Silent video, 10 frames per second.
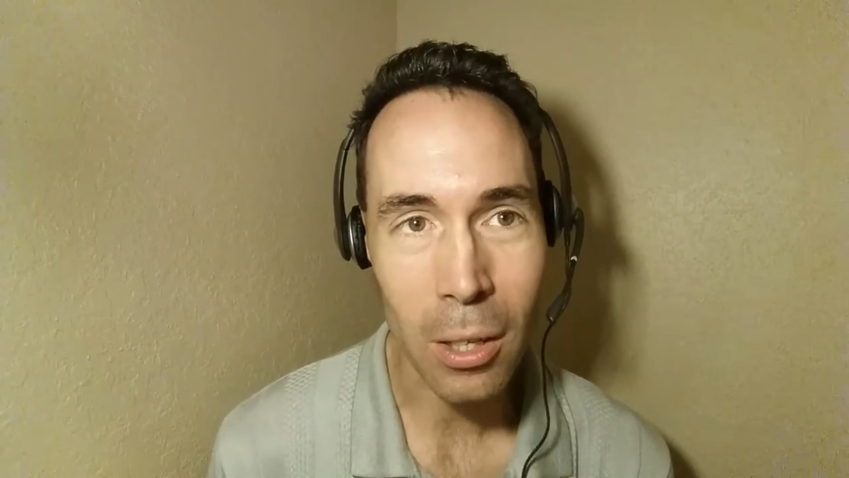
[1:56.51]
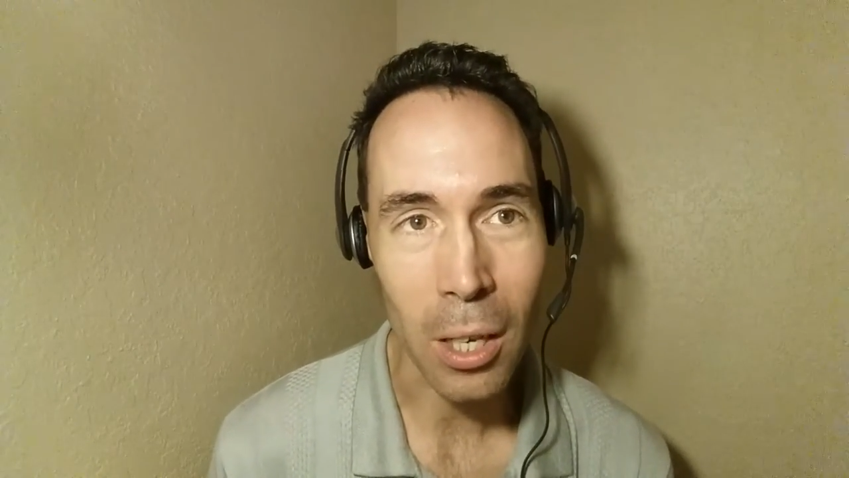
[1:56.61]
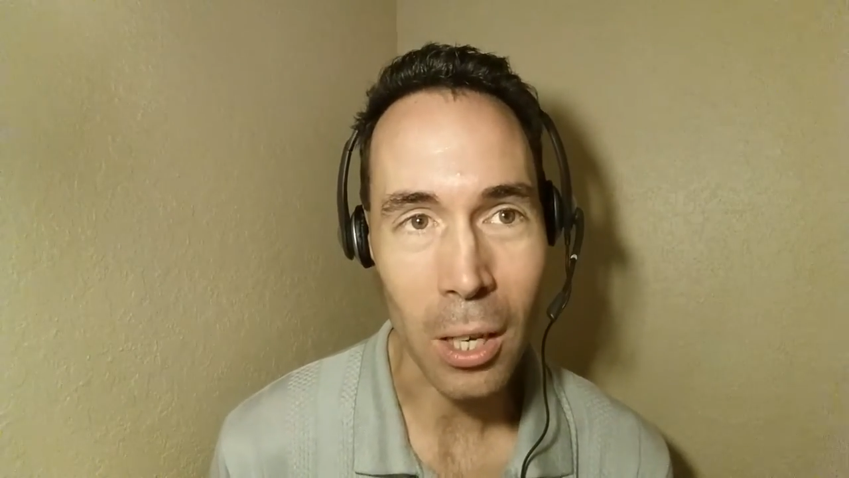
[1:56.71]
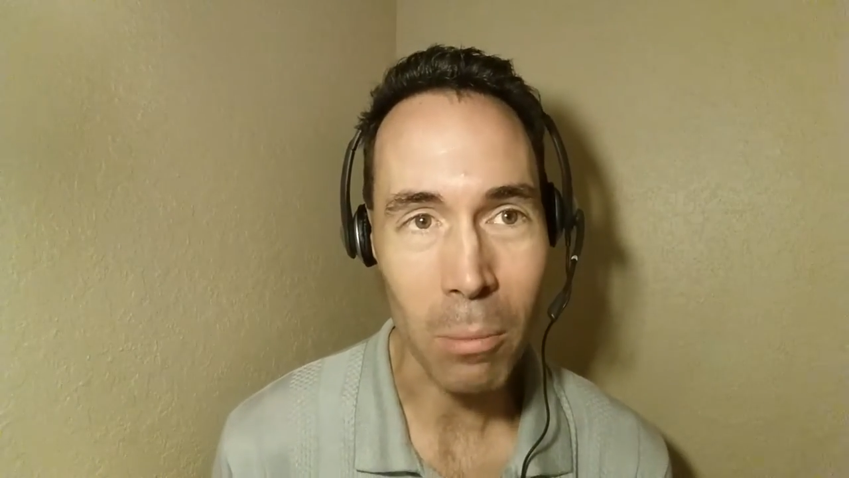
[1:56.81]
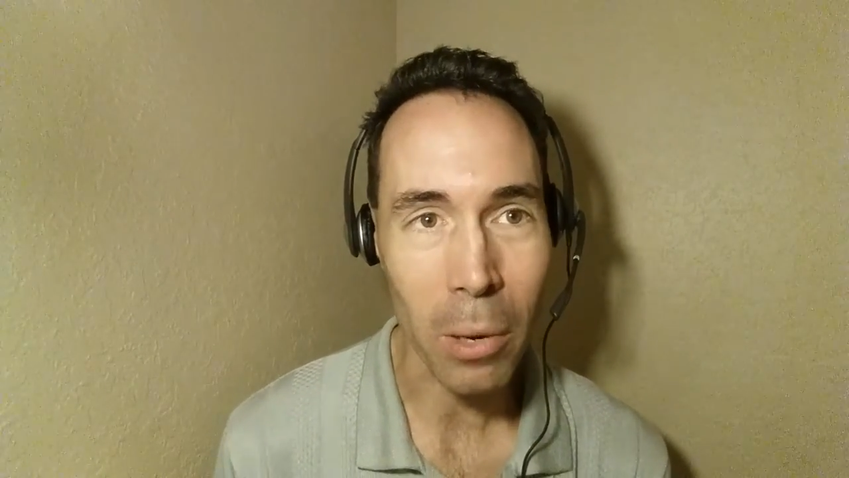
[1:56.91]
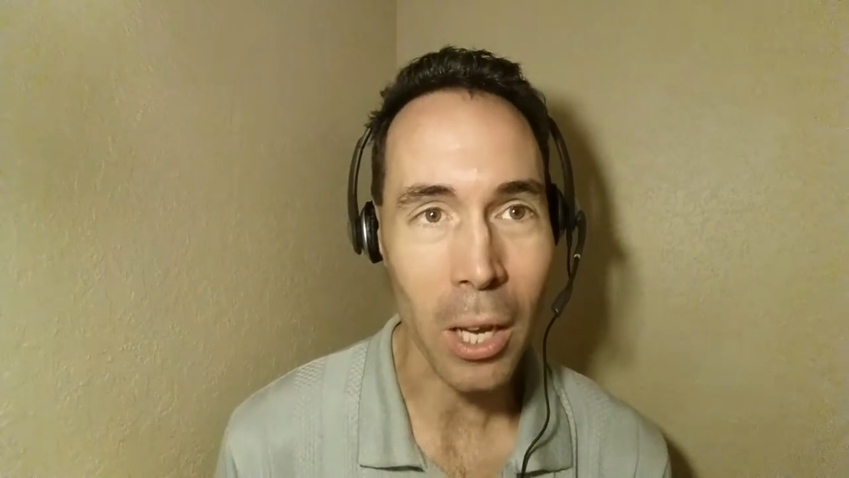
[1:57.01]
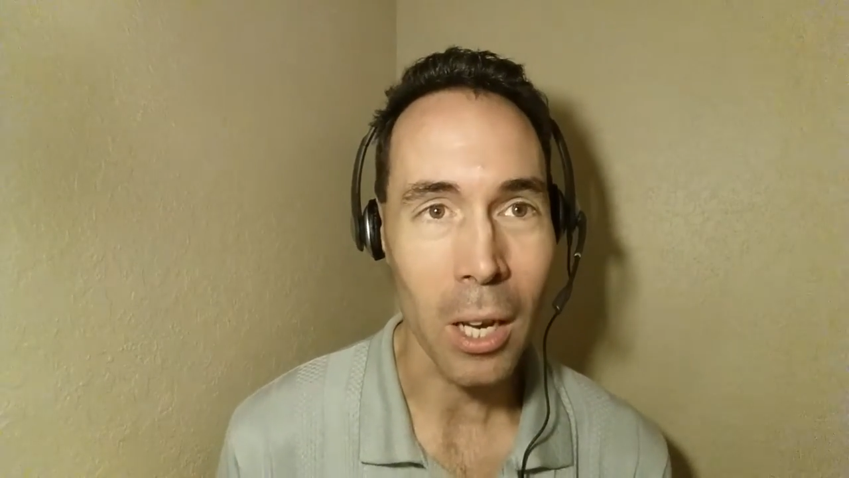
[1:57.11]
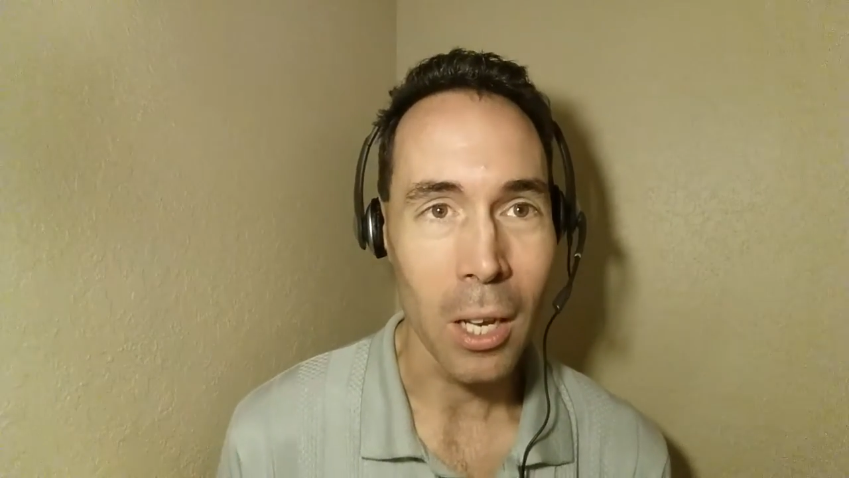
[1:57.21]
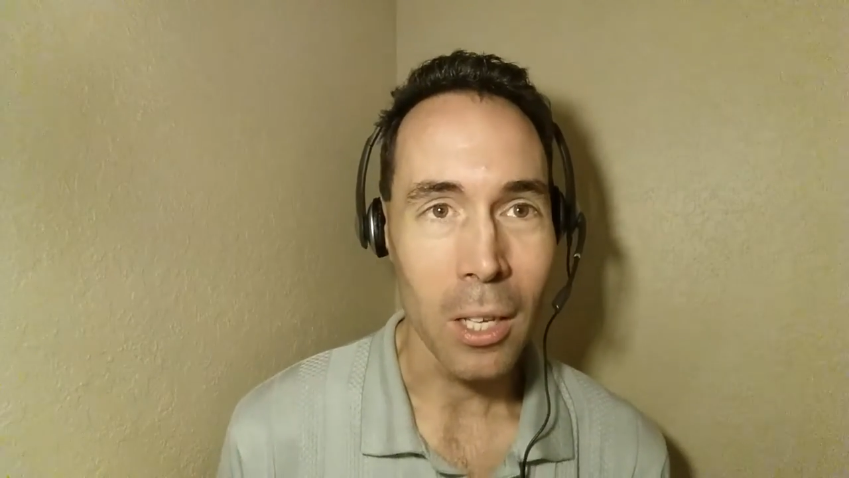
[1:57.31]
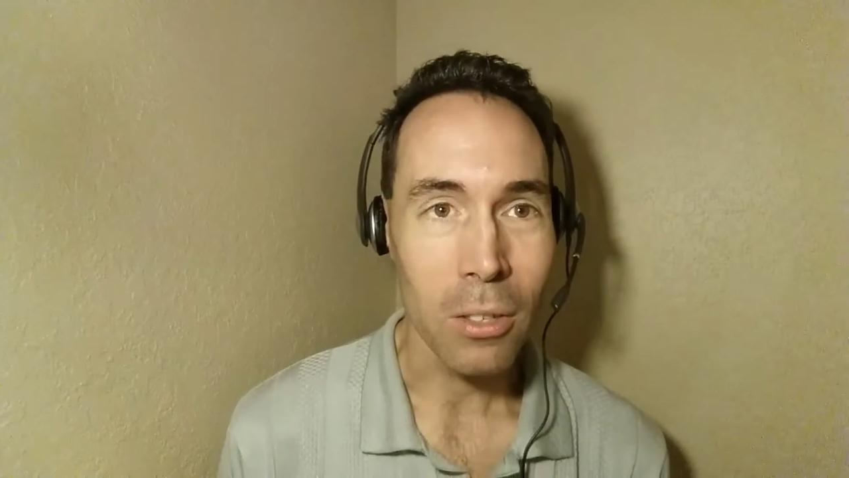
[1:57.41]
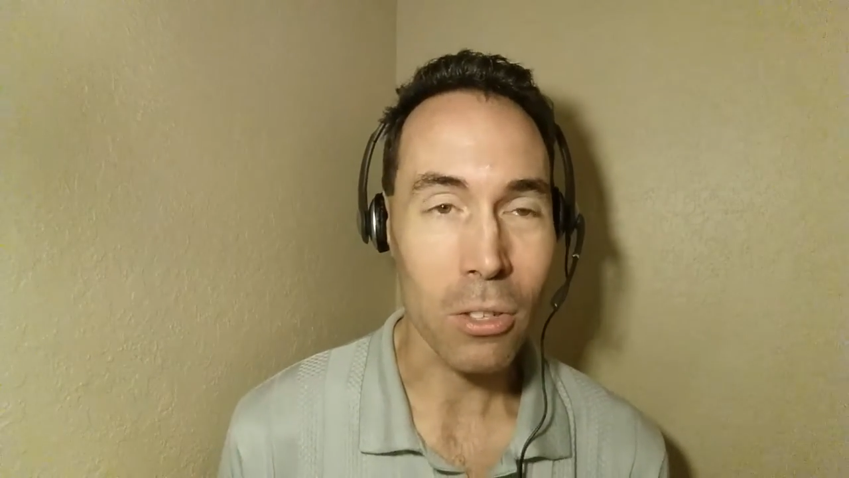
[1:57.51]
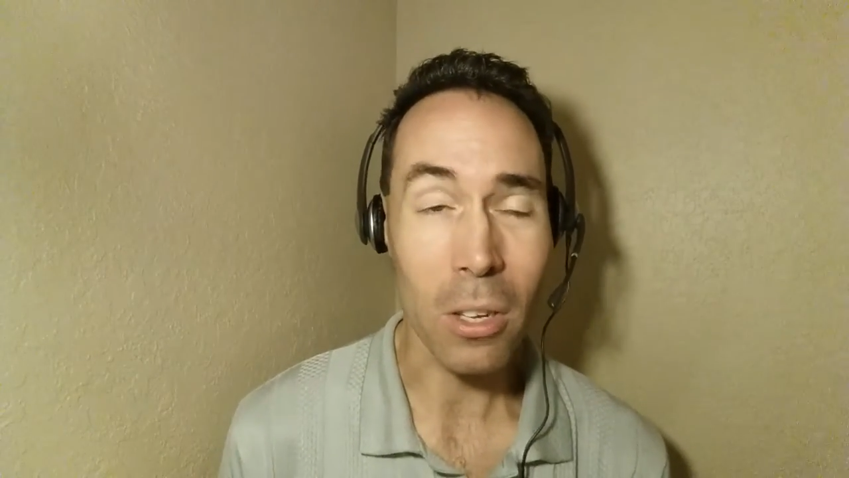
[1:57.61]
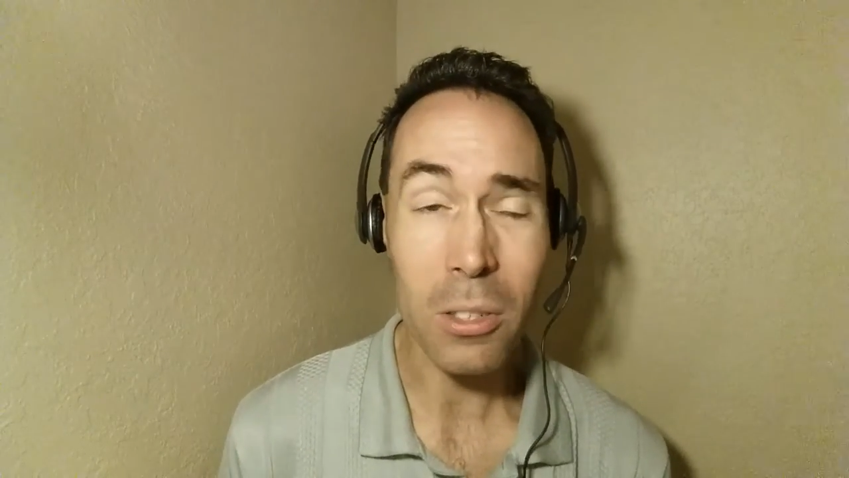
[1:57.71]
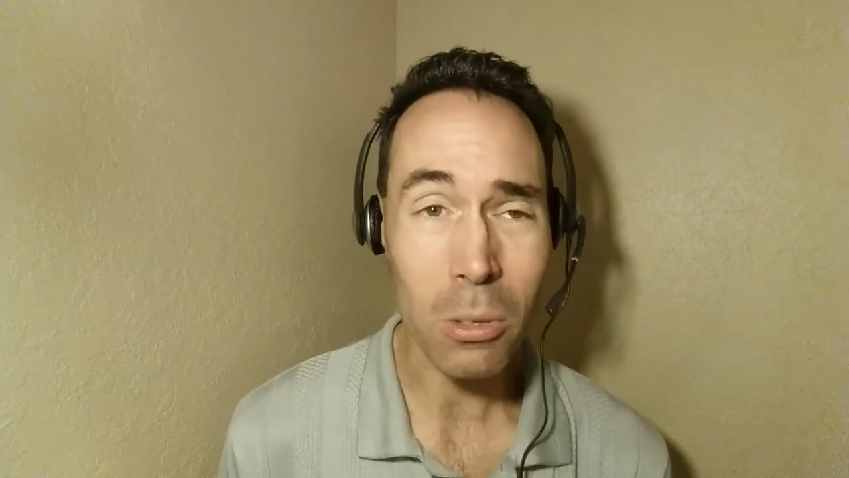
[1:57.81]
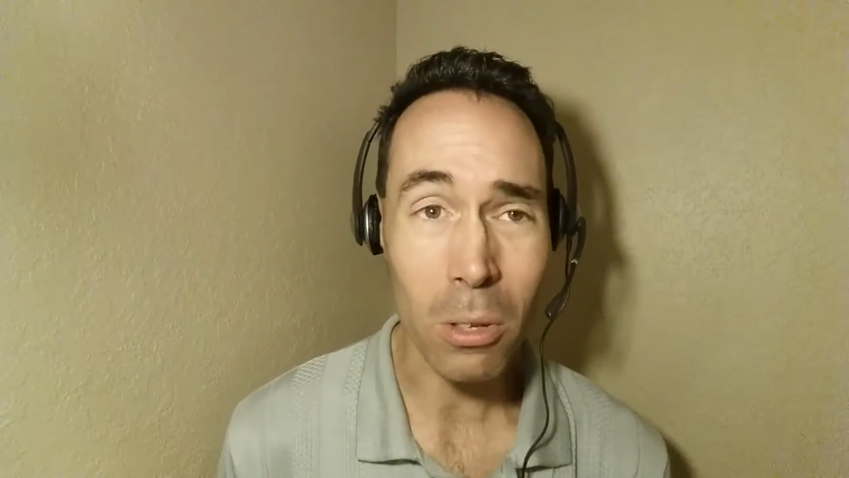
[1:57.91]
thing, but there's
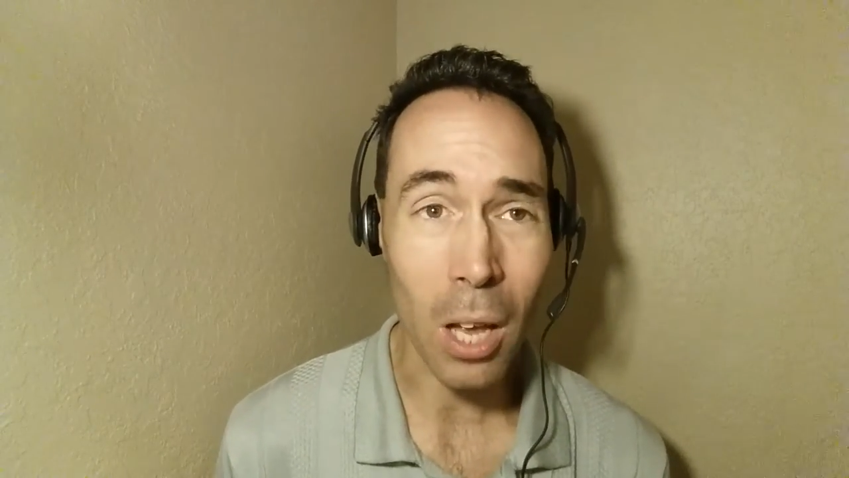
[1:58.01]
also